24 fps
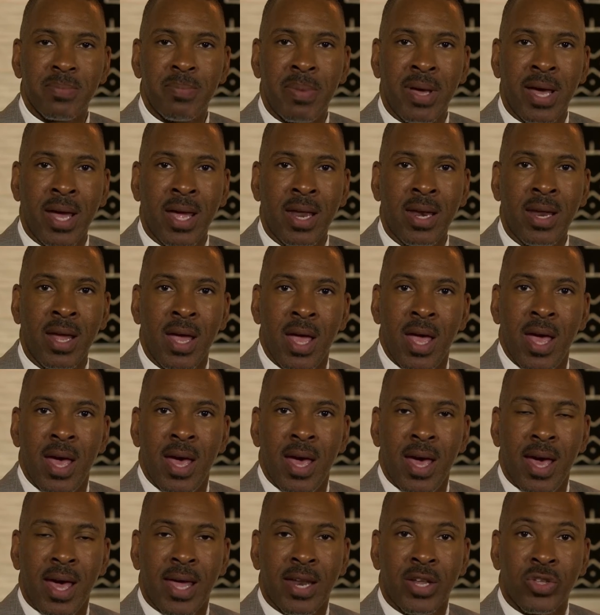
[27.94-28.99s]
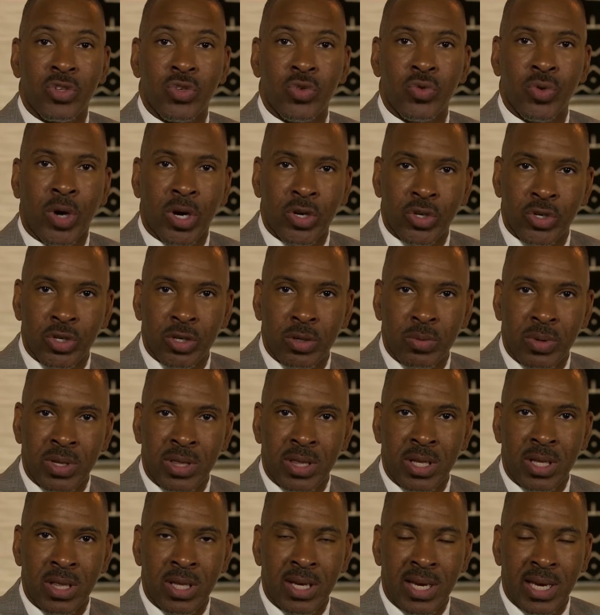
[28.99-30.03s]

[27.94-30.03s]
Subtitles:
been an instructor within the